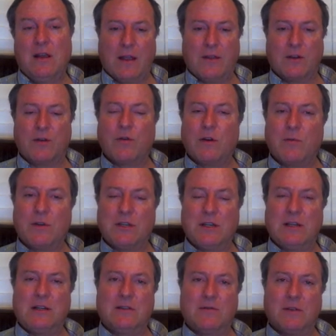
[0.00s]
And the Turing
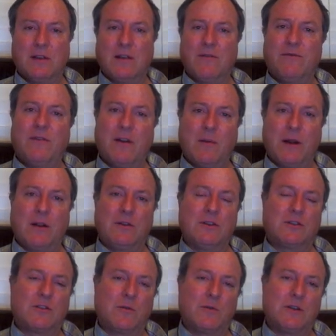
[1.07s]
machine is really the fundamental
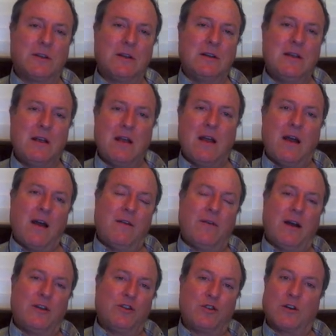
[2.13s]
description of
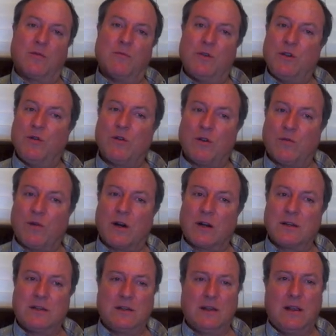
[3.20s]
how your computer
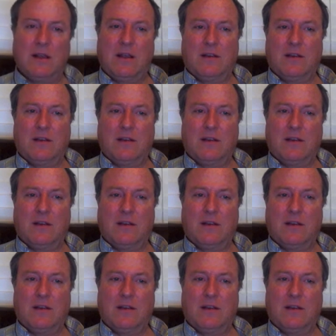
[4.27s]
works